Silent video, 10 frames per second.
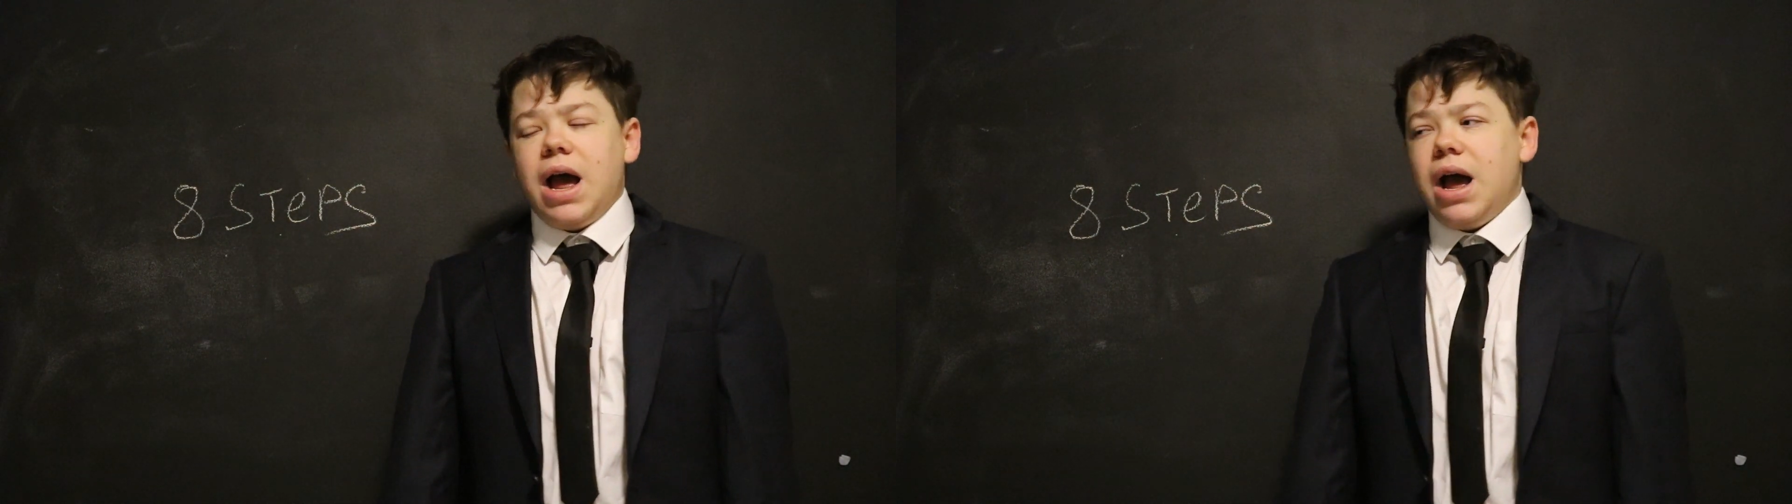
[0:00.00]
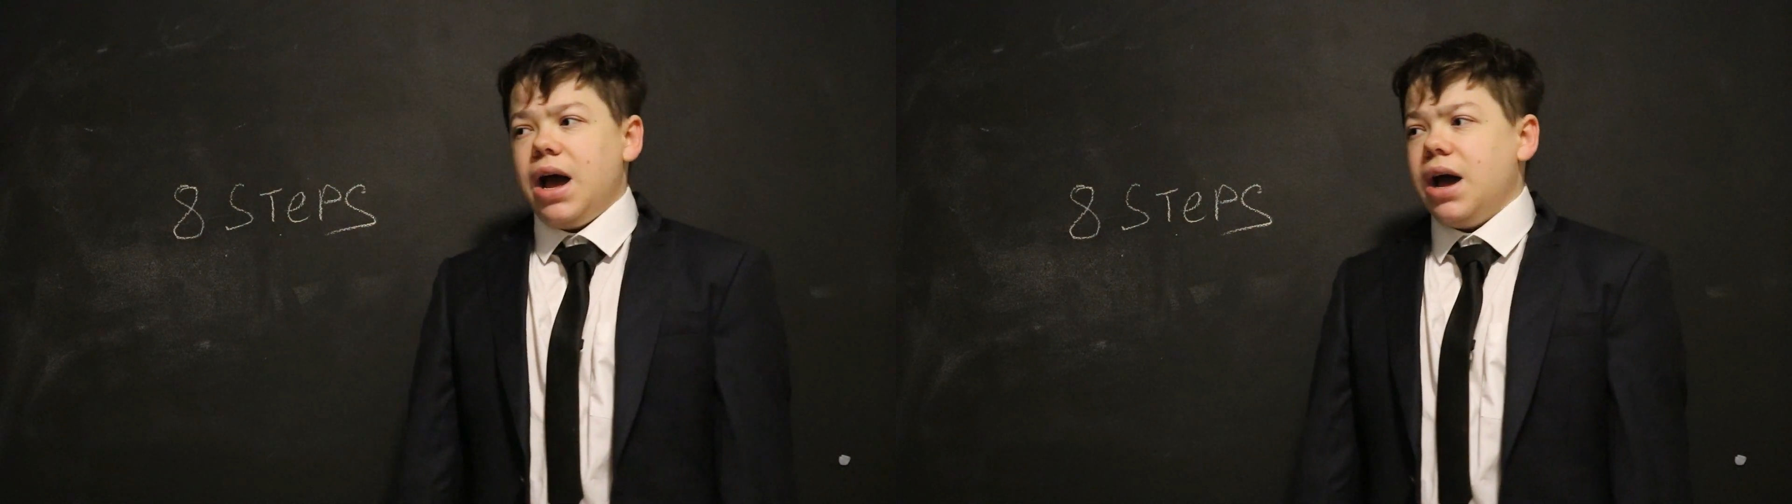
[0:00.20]

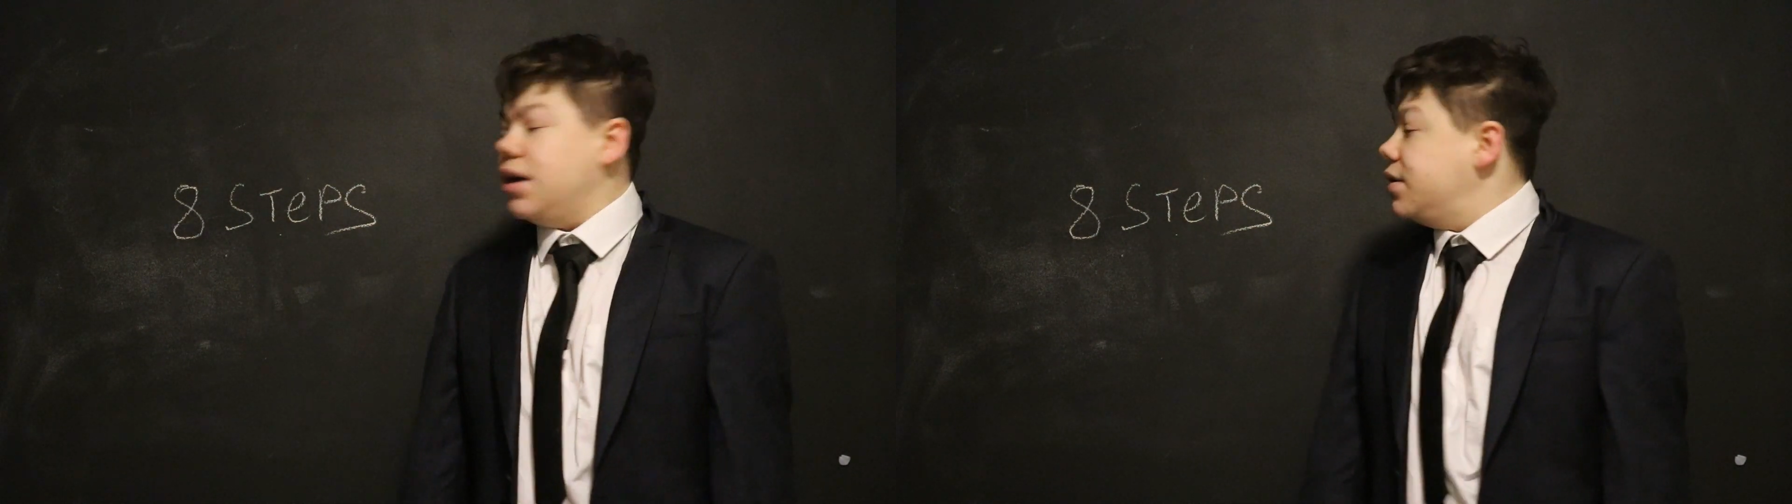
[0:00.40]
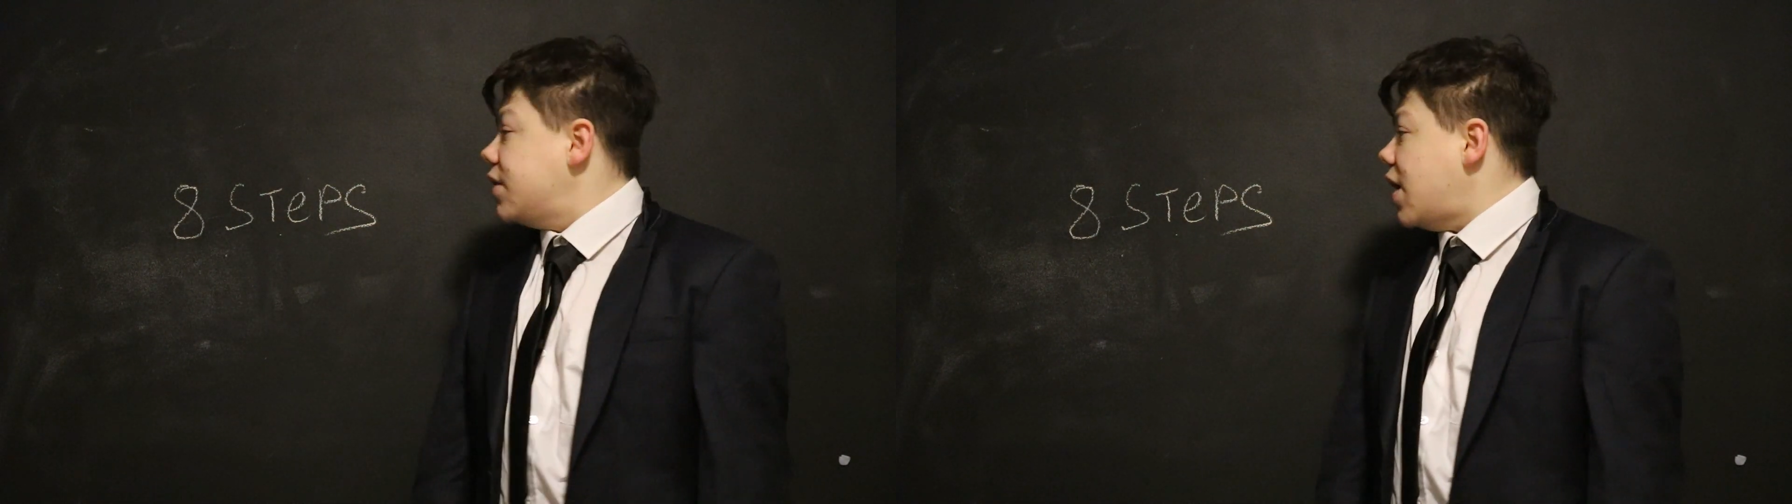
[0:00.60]

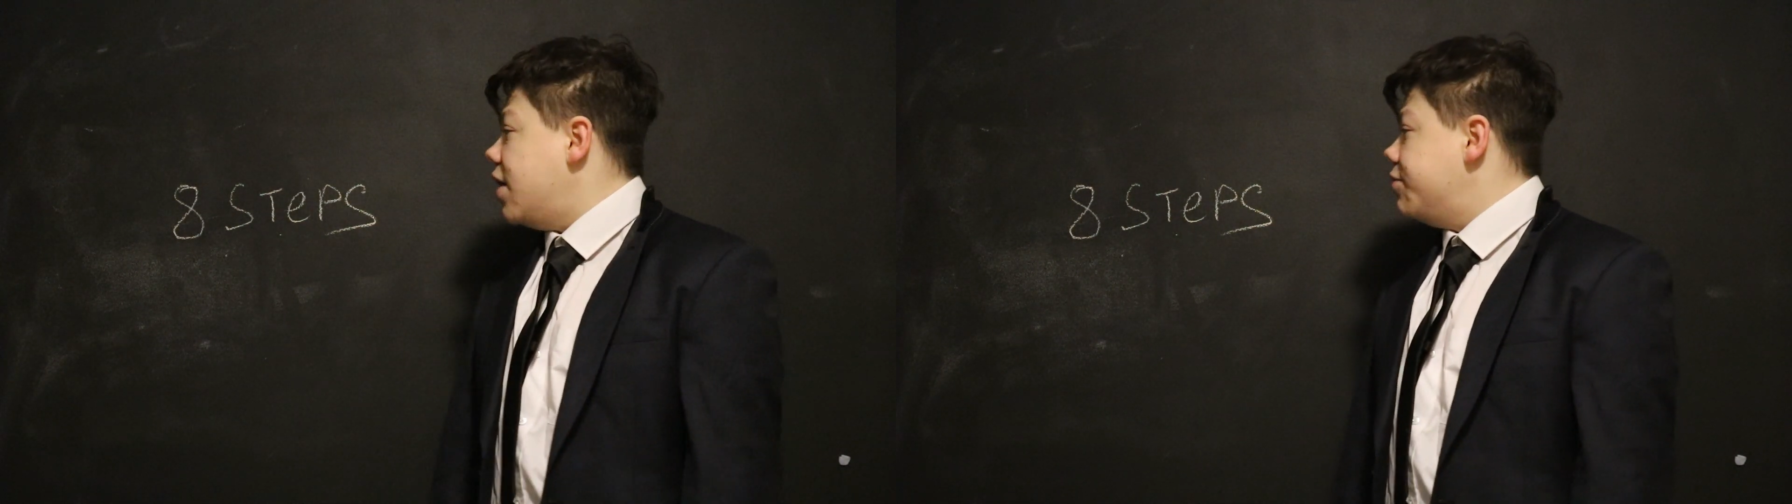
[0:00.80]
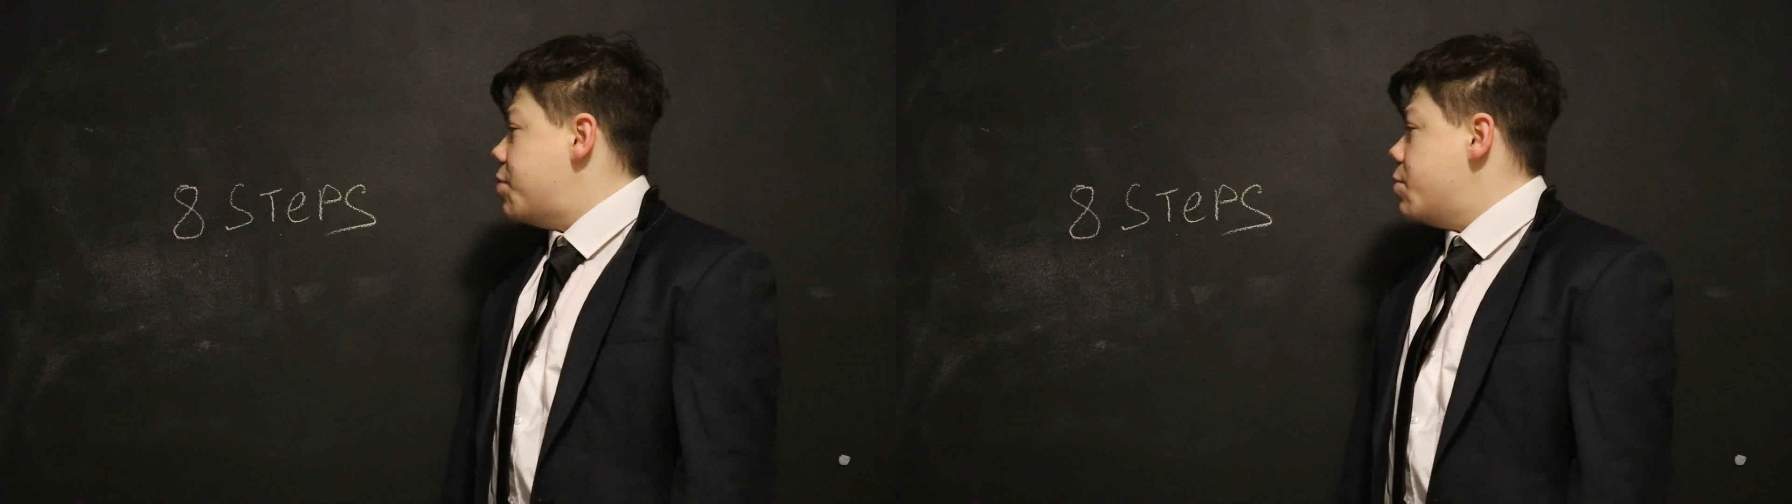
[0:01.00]
and
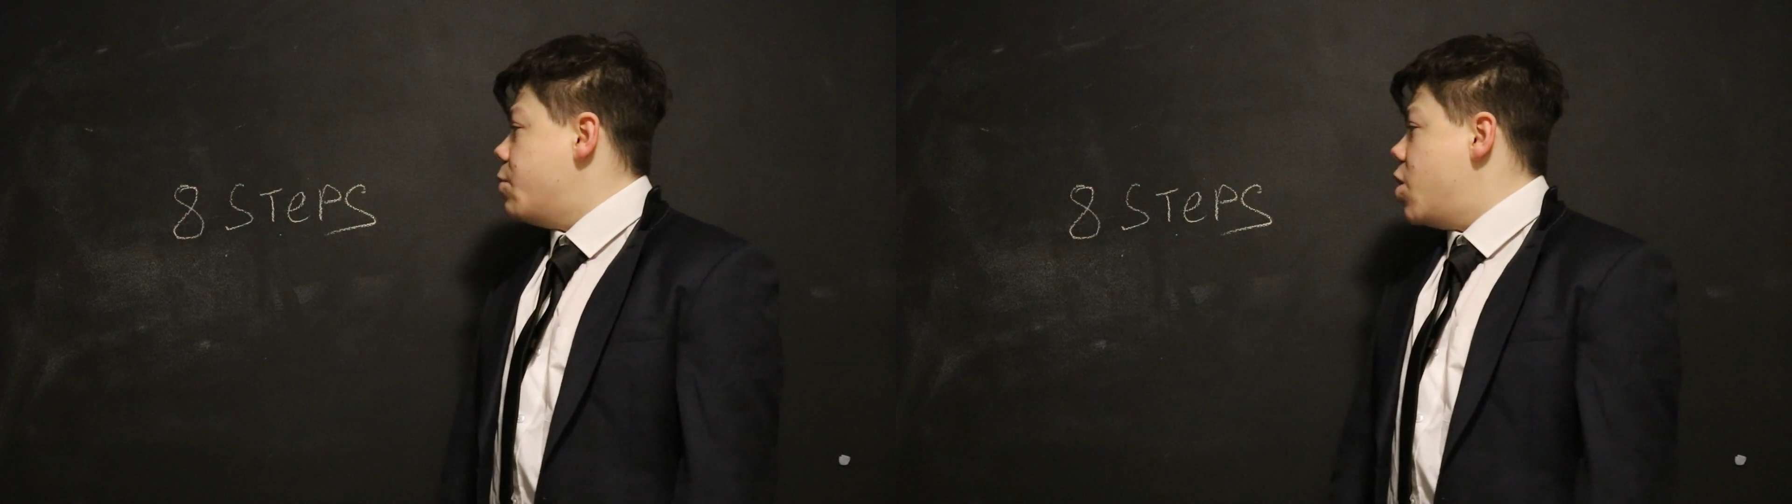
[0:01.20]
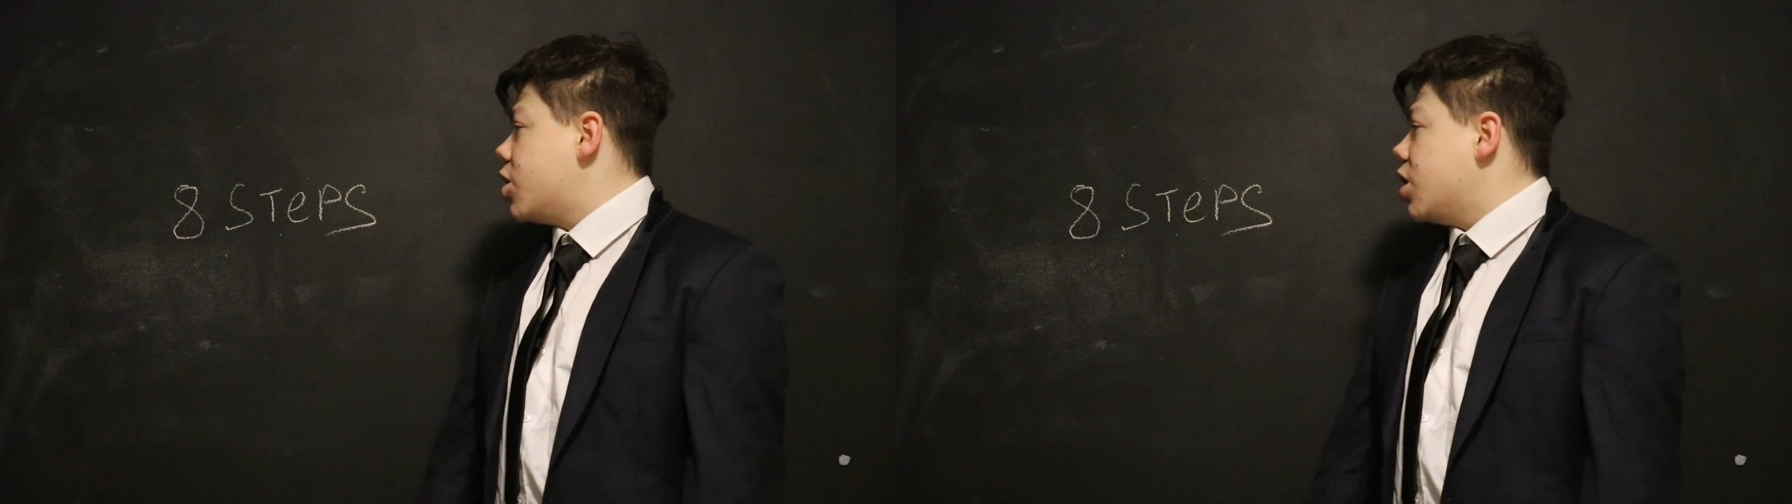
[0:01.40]
have been
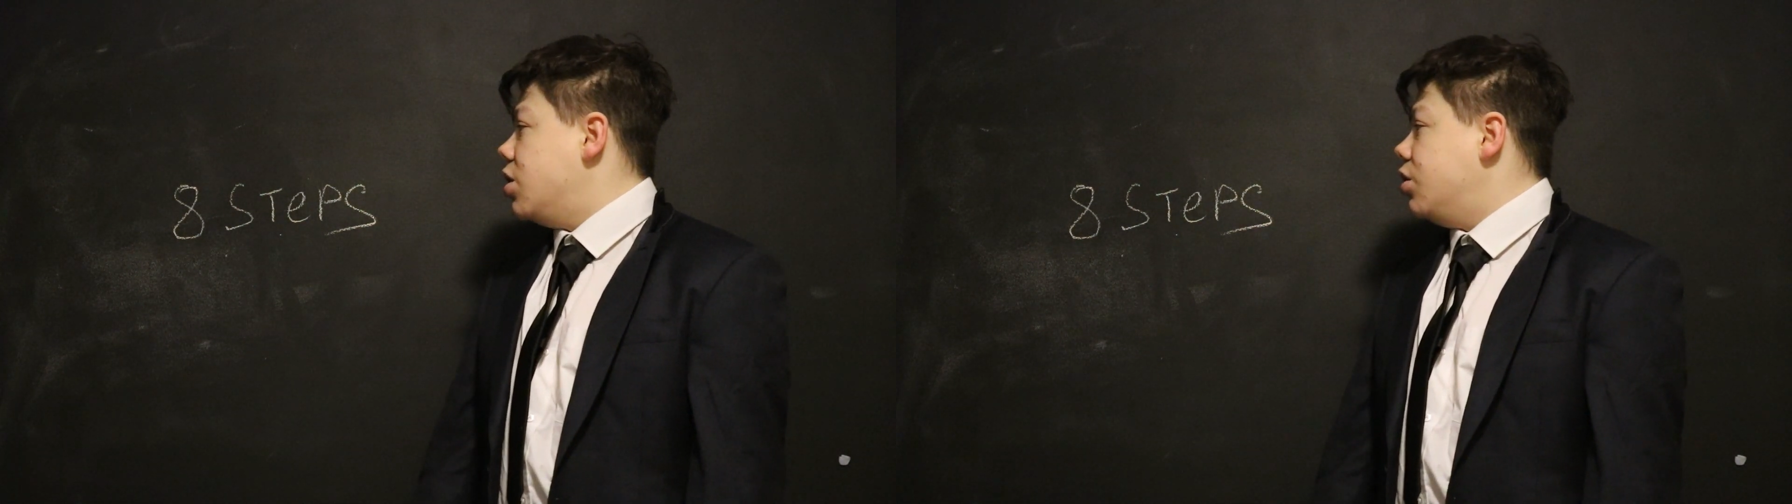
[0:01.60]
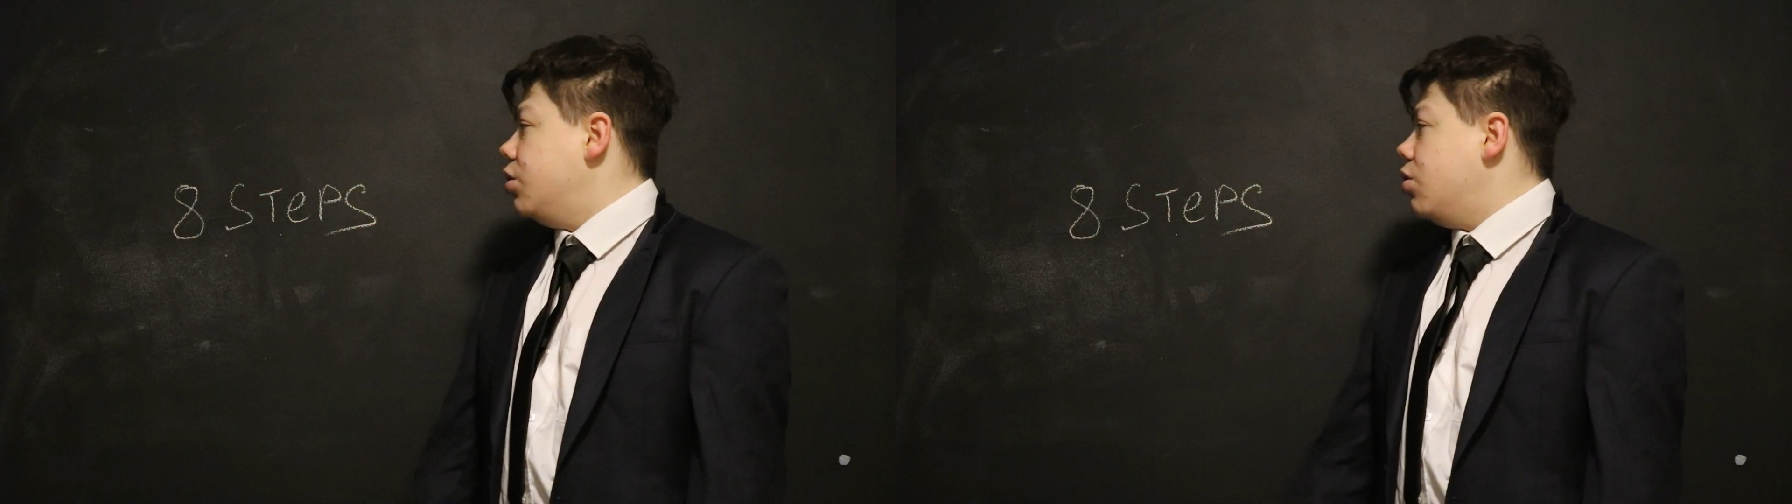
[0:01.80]
working
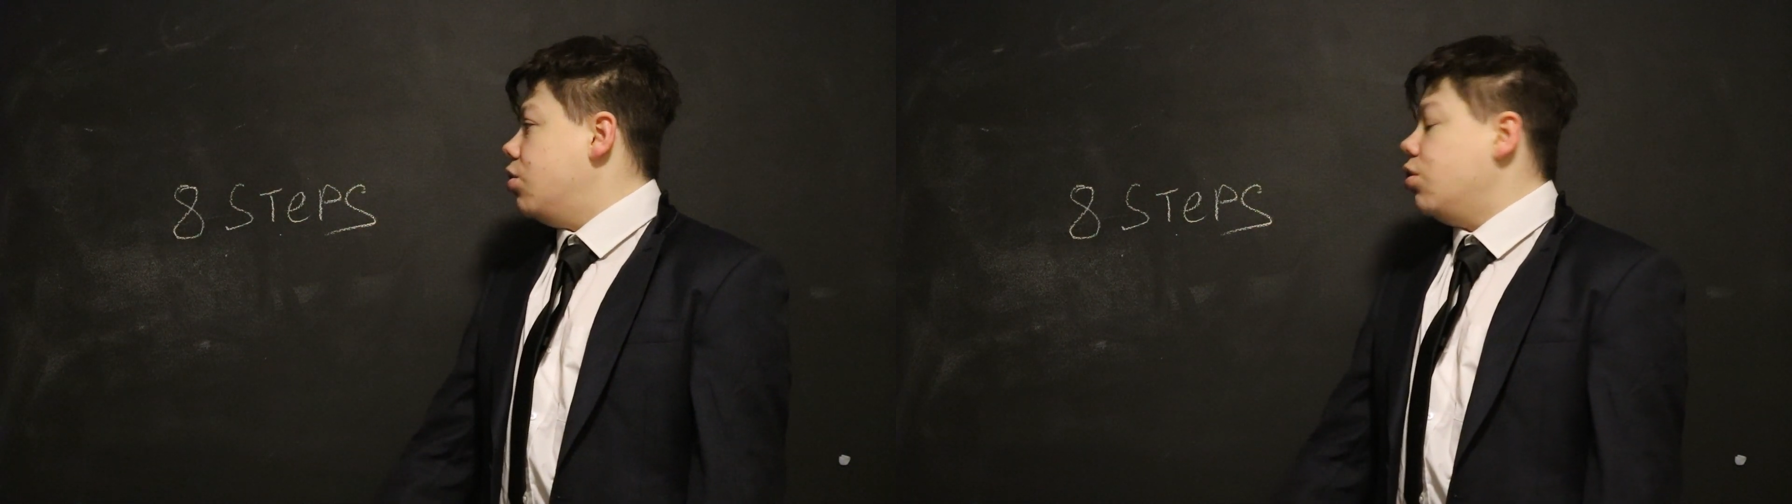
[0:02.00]
on